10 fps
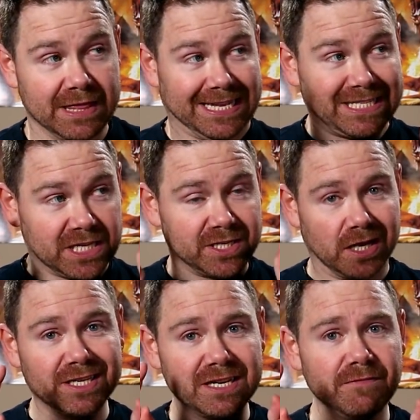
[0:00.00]
This
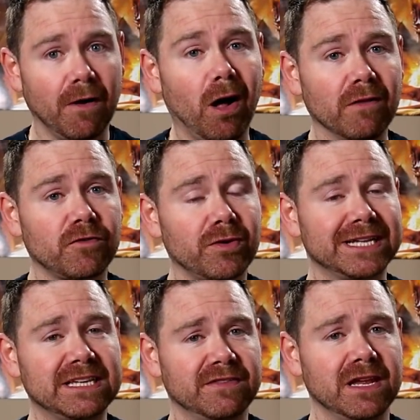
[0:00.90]
does involve
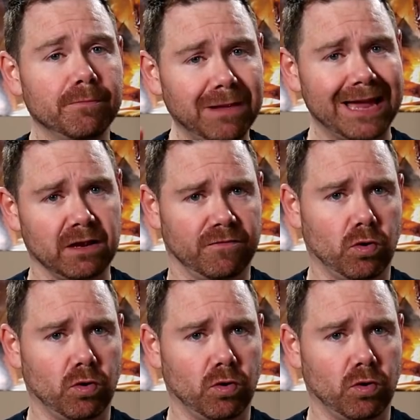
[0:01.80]
creativity and planning, of